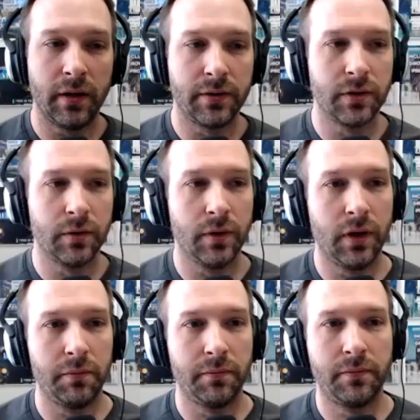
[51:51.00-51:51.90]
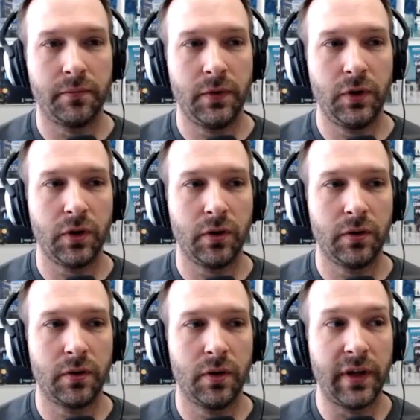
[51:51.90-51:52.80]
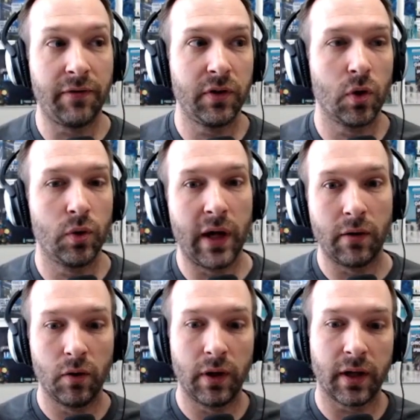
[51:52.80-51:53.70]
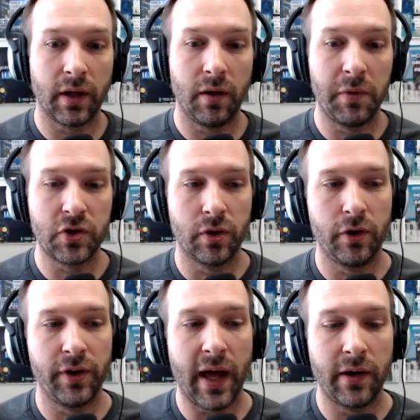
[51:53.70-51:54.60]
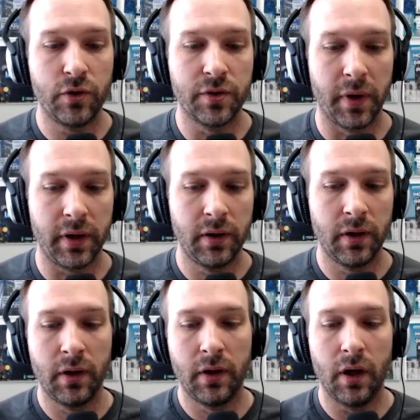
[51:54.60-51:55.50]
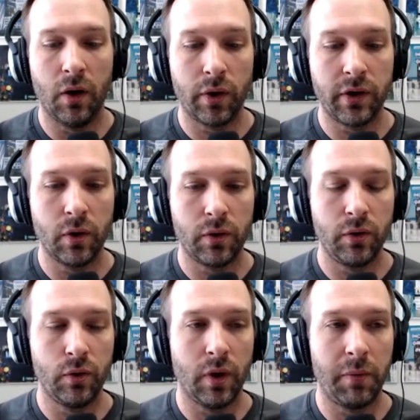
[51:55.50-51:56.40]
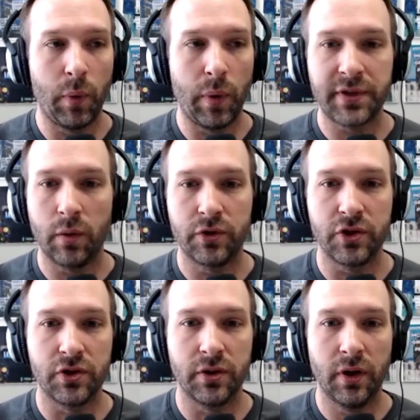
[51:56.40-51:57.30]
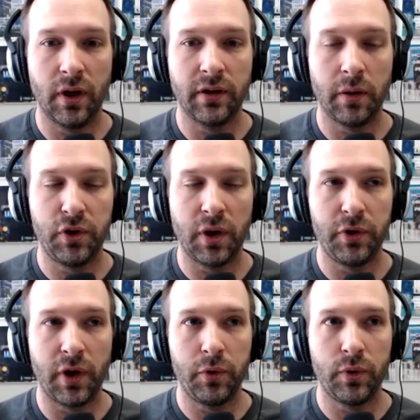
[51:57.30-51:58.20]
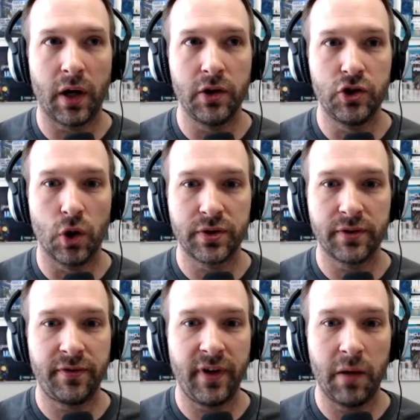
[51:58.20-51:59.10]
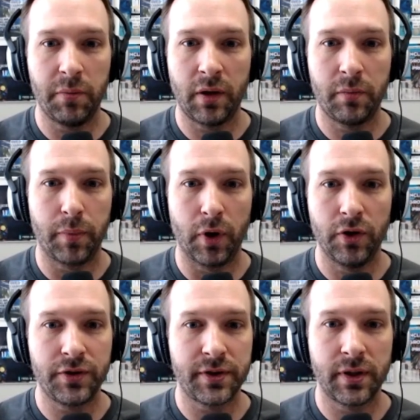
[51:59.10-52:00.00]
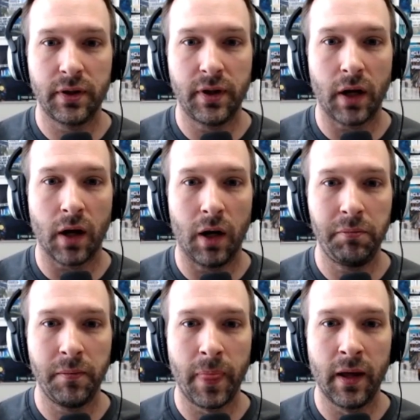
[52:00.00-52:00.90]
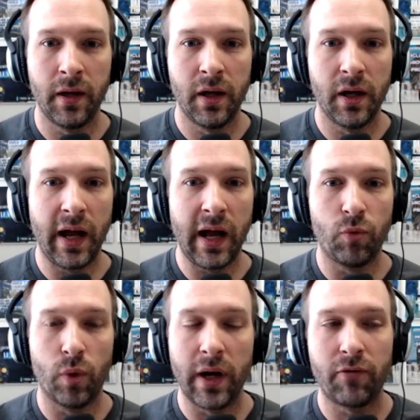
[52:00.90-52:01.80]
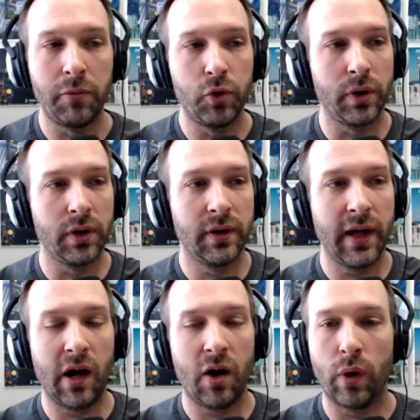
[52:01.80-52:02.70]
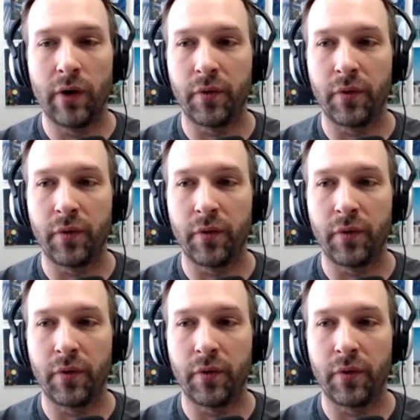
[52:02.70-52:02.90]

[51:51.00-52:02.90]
so um, you can definitely go download, like I, mentioned earlier, the Attitudes of Money, uh, or you can go to uh, my website, which is uh, www.josephmburns.com. And I have whatever I'm doing now, wherever I'm